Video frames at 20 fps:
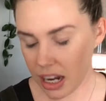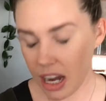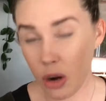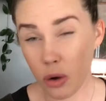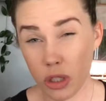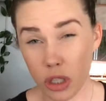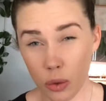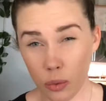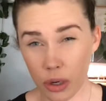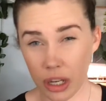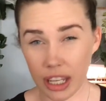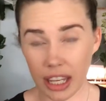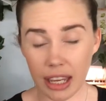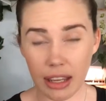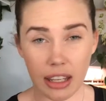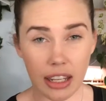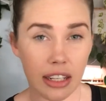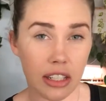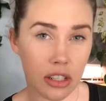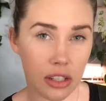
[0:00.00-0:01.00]
I also want to get
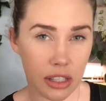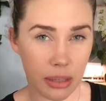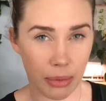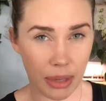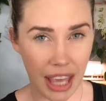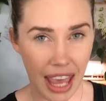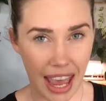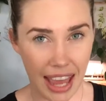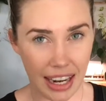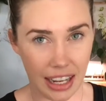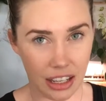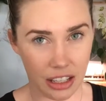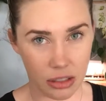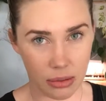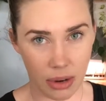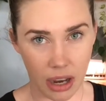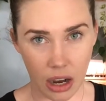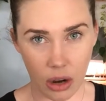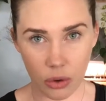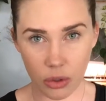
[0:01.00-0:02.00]
into some canning as
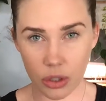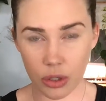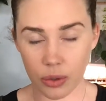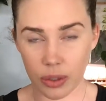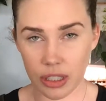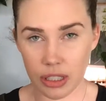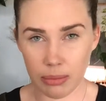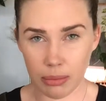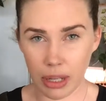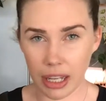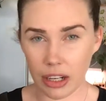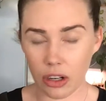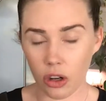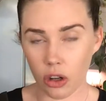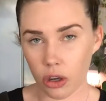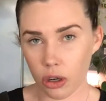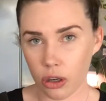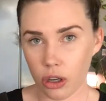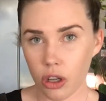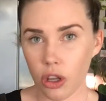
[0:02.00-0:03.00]
well, doing some like
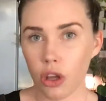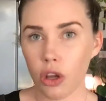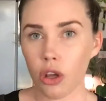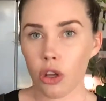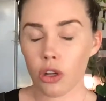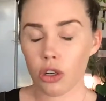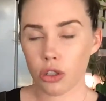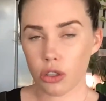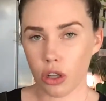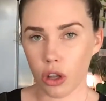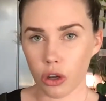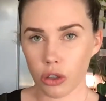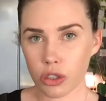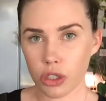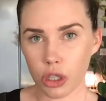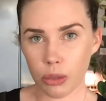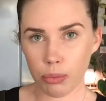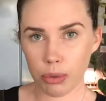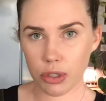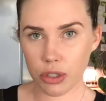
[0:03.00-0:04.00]

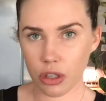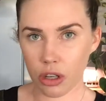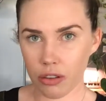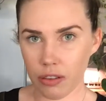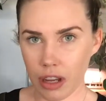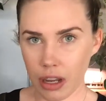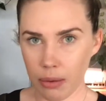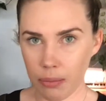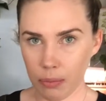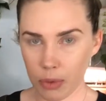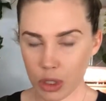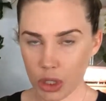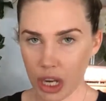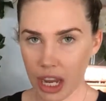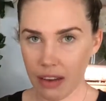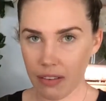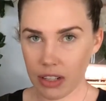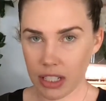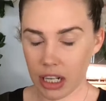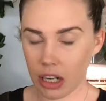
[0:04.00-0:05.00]
long-term preserving, which I
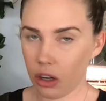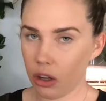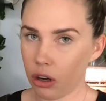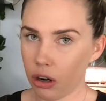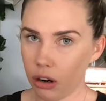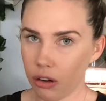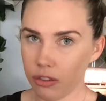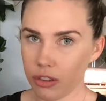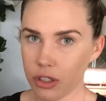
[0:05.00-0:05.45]
haven't done a lot of.